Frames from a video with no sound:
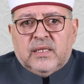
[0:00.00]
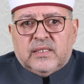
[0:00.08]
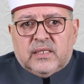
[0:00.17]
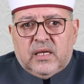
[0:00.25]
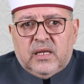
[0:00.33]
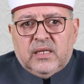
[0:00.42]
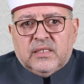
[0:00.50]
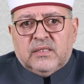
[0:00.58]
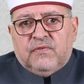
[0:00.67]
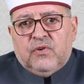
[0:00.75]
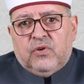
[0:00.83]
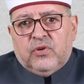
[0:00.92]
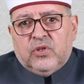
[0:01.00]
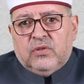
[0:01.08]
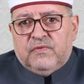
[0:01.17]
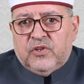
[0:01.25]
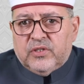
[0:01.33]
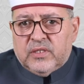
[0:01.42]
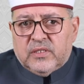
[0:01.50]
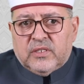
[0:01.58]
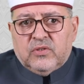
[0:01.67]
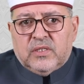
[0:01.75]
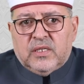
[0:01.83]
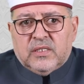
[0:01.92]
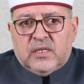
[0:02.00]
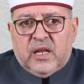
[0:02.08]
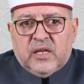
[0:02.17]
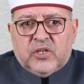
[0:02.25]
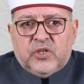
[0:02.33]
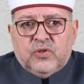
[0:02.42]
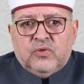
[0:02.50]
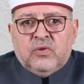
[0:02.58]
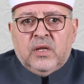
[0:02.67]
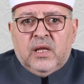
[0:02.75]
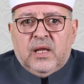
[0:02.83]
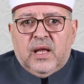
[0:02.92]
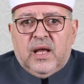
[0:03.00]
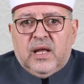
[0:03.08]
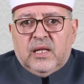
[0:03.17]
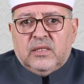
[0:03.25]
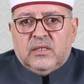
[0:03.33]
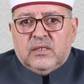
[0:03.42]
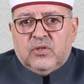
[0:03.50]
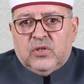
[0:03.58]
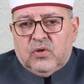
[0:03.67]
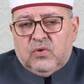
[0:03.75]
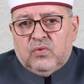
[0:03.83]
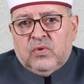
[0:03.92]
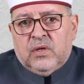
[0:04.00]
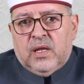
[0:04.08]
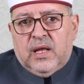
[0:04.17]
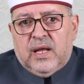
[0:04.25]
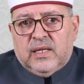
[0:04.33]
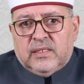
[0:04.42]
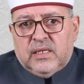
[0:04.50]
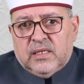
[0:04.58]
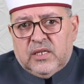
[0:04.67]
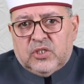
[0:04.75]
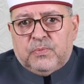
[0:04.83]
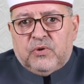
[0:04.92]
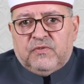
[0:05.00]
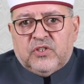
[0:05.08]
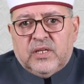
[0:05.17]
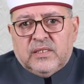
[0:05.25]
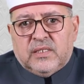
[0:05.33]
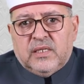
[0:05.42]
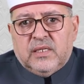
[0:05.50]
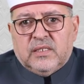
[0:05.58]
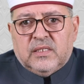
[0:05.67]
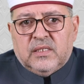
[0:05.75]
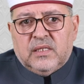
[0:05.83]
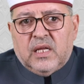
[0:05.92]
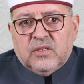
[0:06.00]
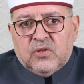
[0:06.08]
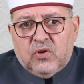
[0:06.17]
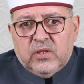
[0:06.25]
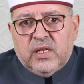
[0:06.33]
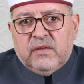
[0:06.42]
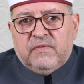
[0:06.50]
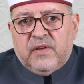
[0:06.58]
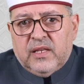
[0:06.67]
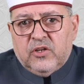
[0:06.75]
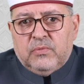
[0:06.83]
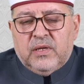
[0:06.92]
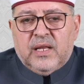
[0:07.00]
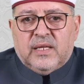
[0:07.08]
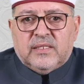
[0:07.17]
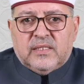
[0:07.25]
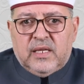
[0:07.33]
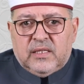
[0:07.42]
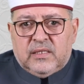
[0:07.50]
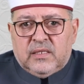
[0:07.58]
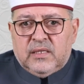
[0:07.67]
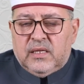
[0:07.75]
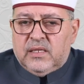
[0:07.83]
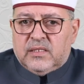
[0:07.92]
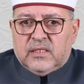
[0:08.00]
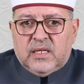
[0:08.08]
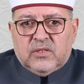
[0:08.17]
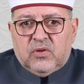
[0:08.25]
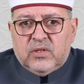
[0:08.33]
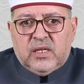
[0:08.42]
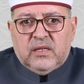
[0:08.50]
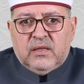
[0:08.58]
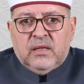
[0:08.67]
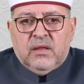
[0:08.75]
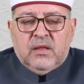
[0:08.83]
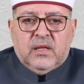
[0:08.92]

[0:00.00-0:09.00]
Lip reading: skills for university students like you. And, as English proficiency is not only valuable asset, it's not only